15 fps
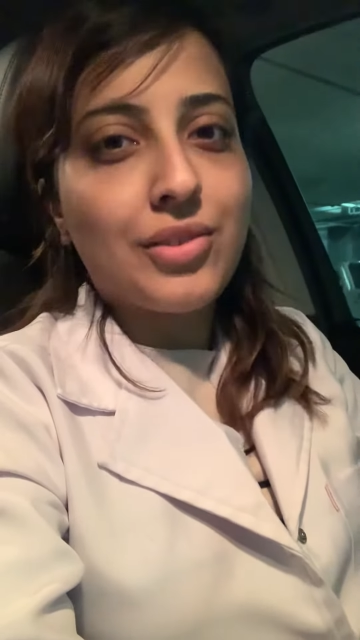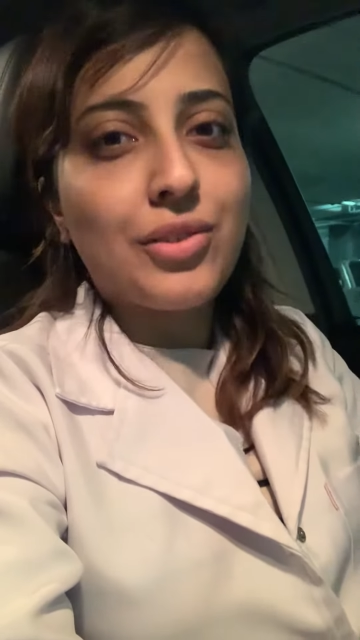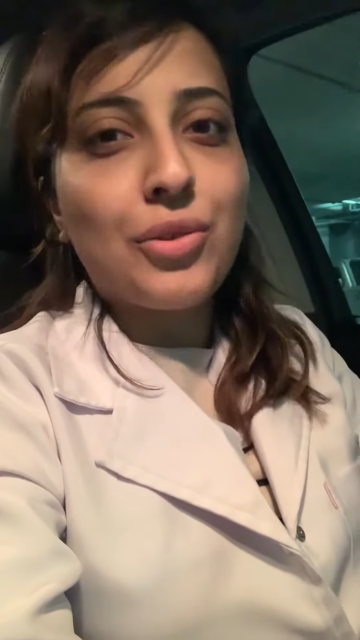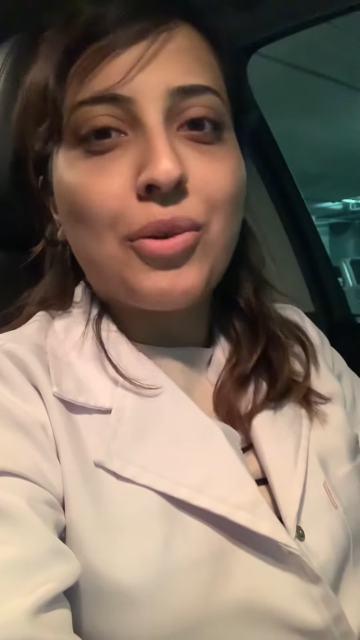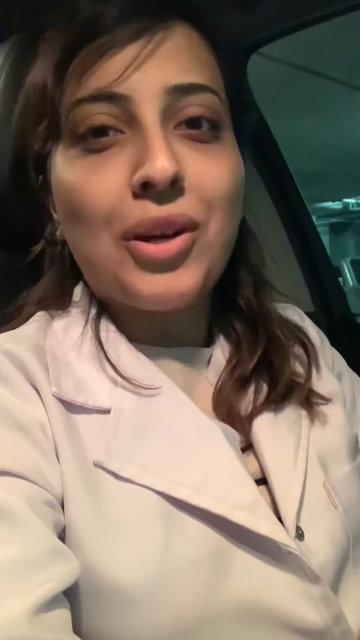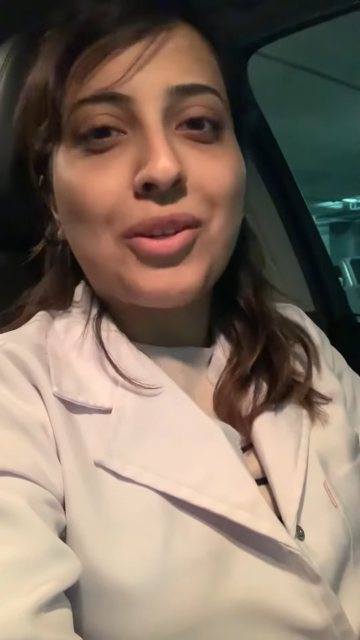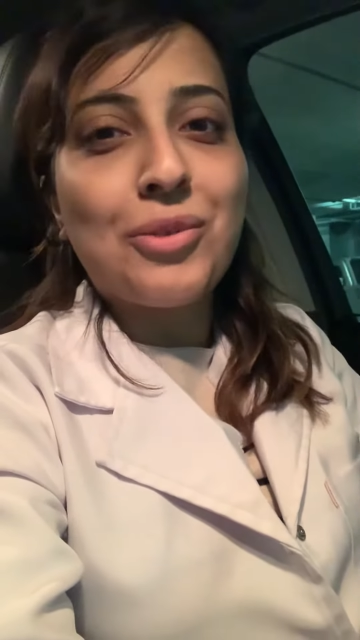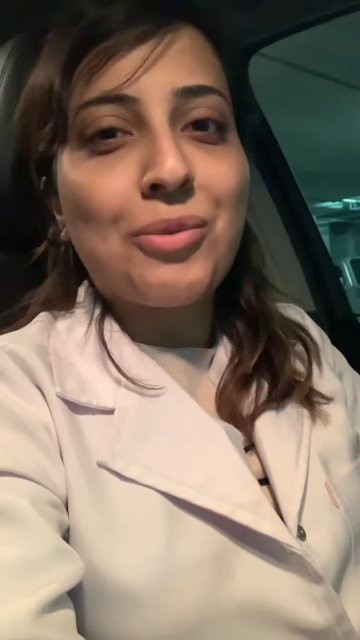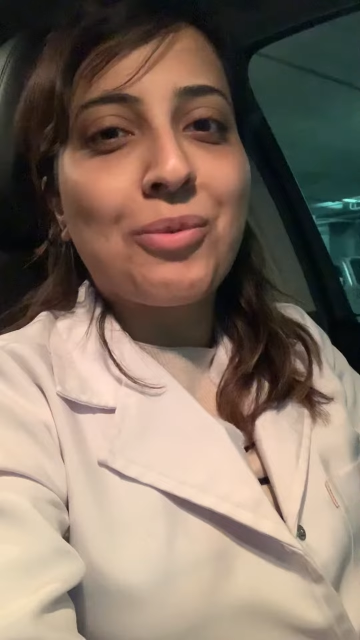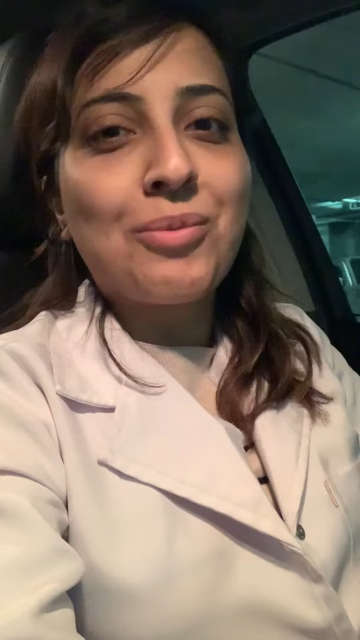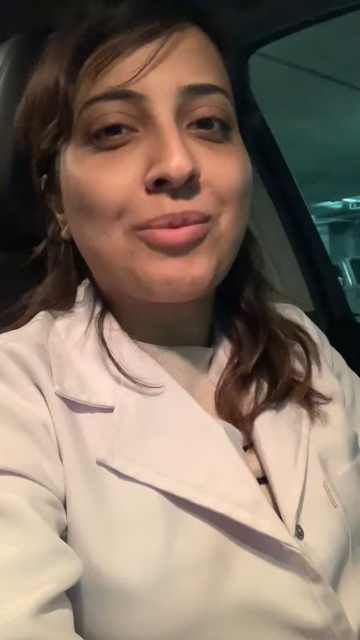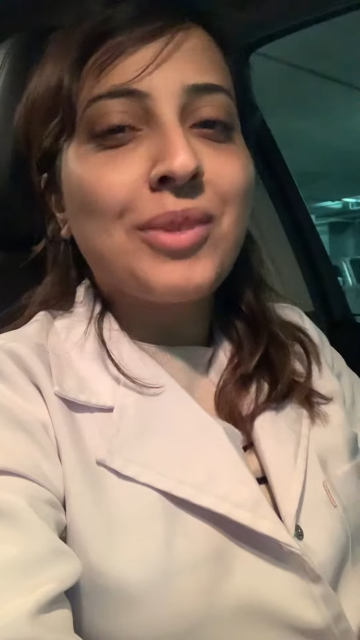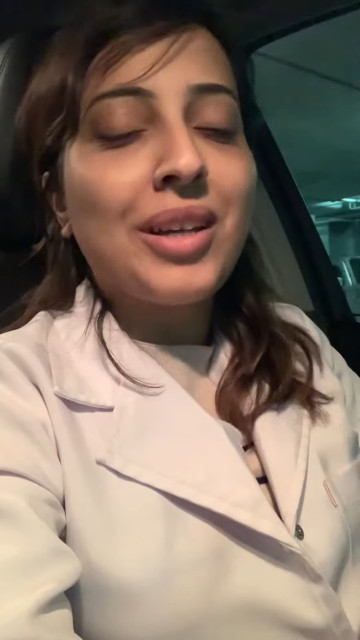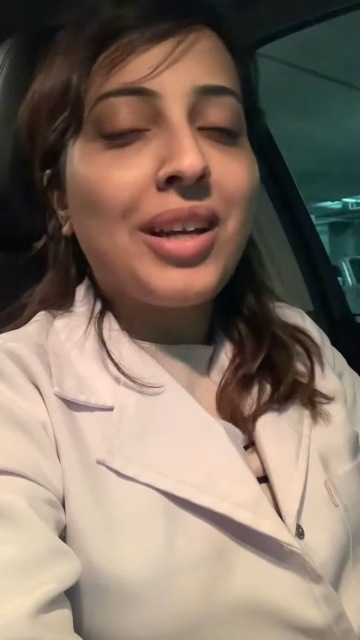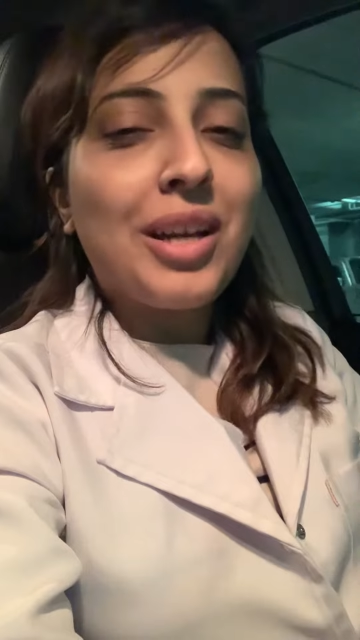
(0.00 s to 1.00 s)
no I don't,
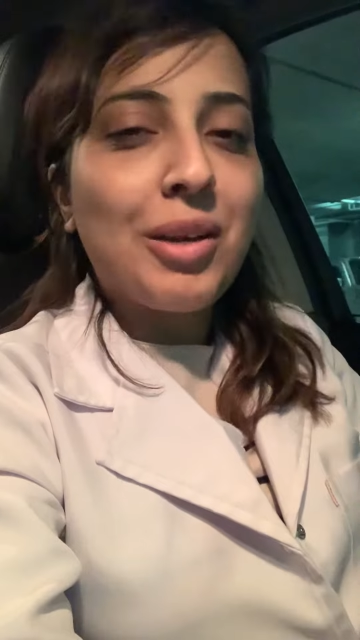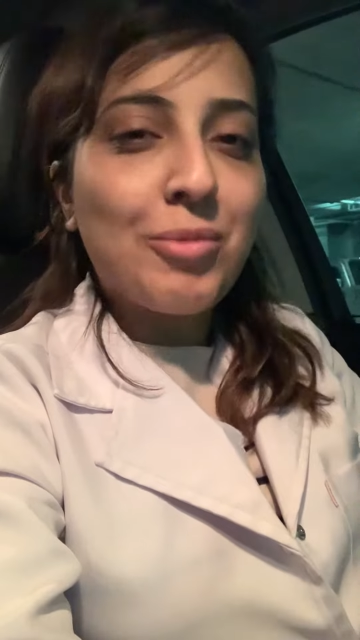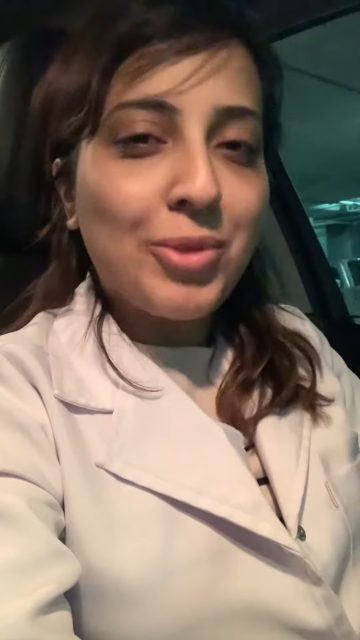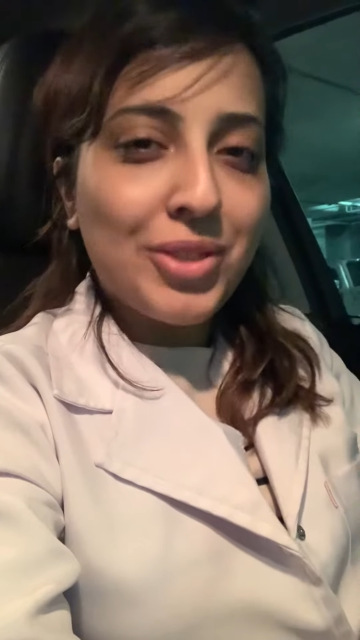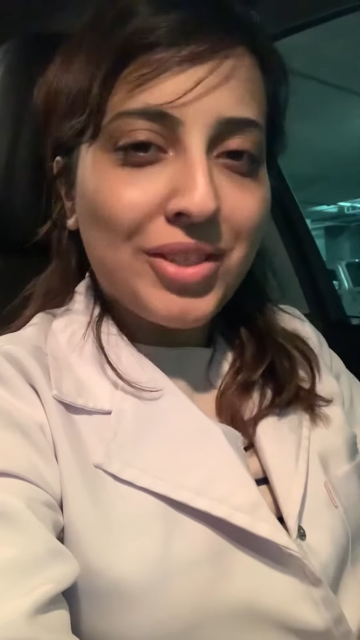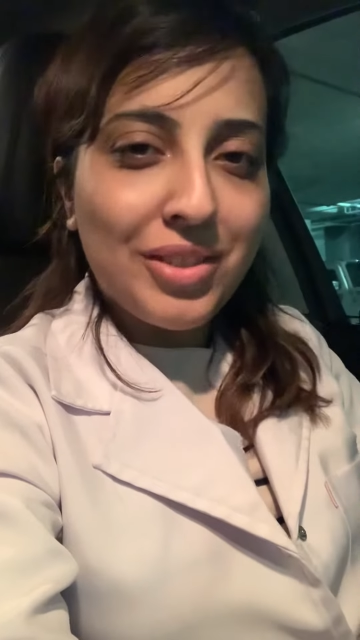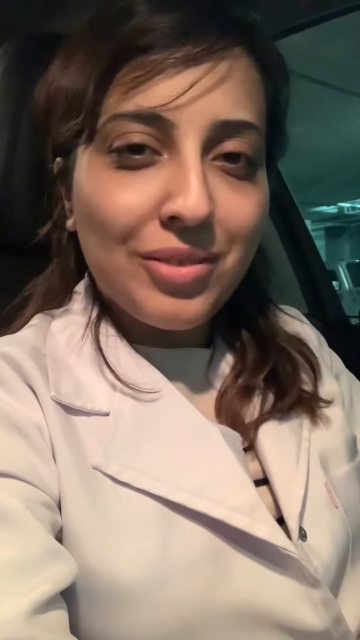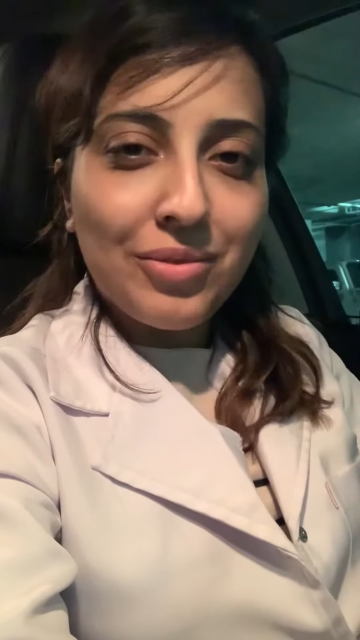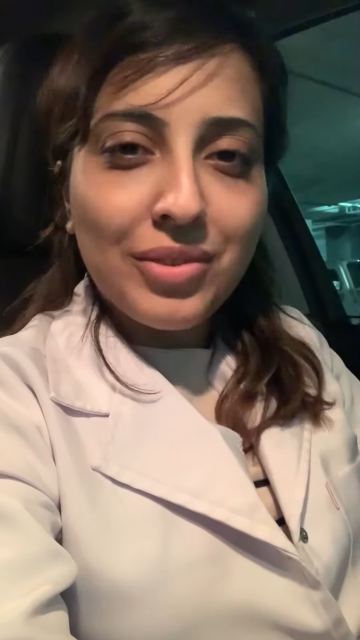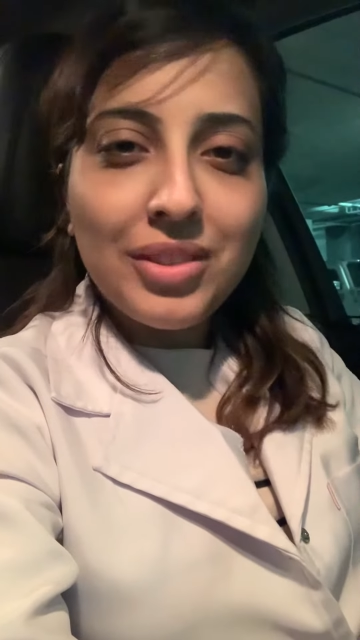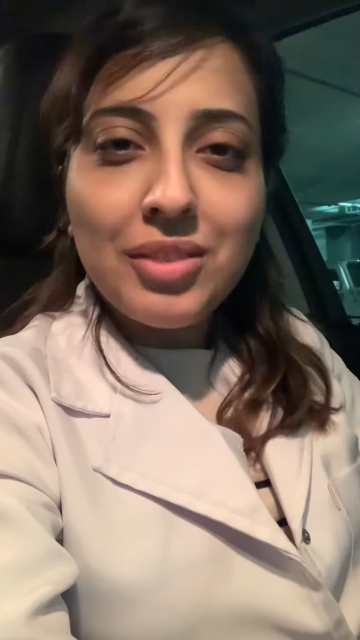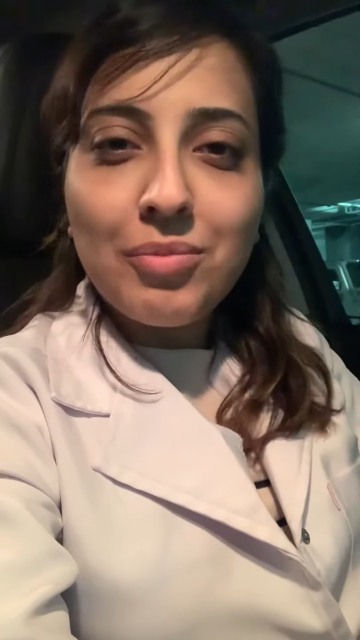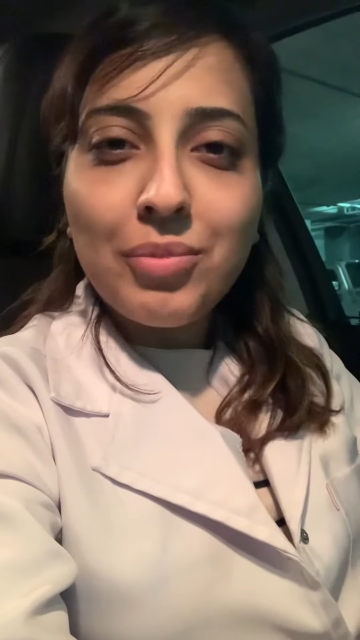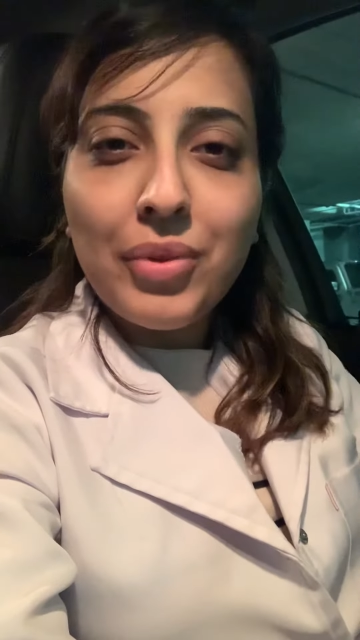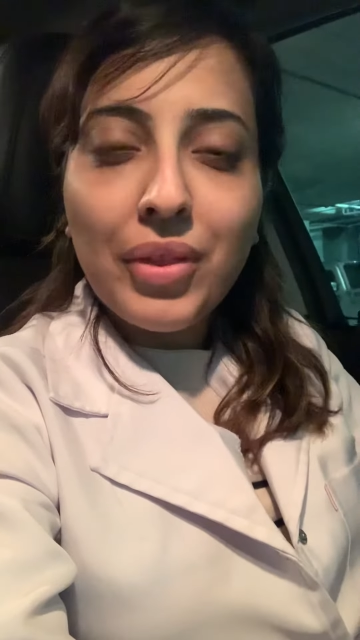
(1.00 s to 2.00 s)
I'm not here for
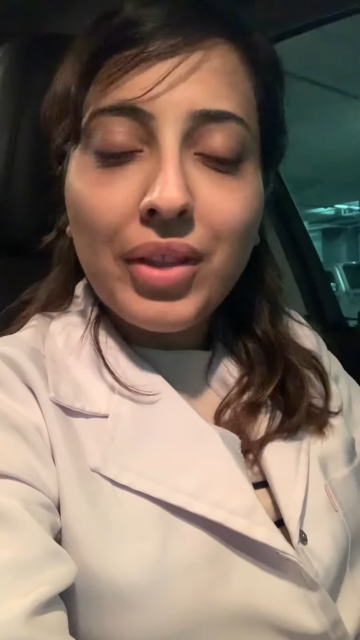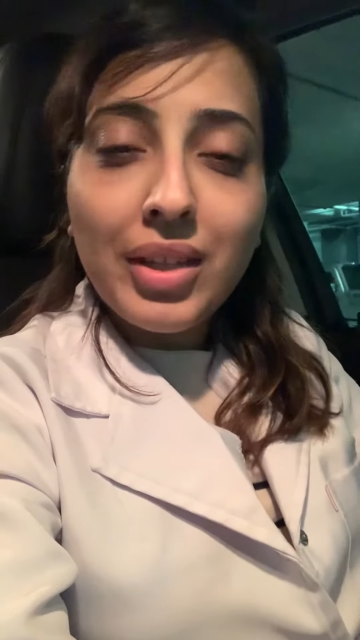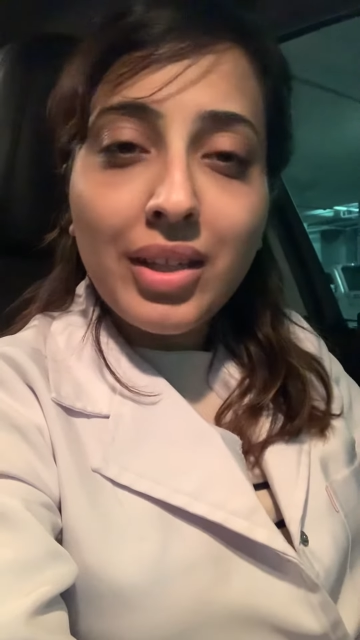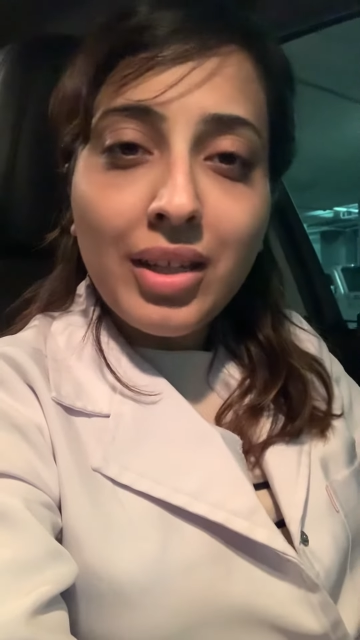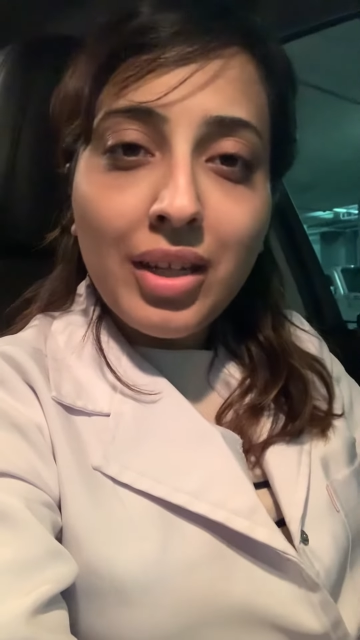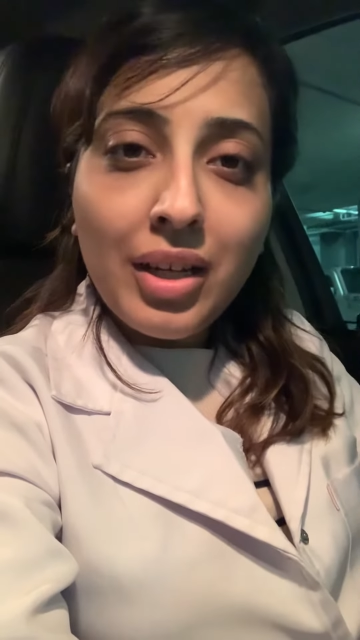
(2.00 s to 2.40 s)
sympathy.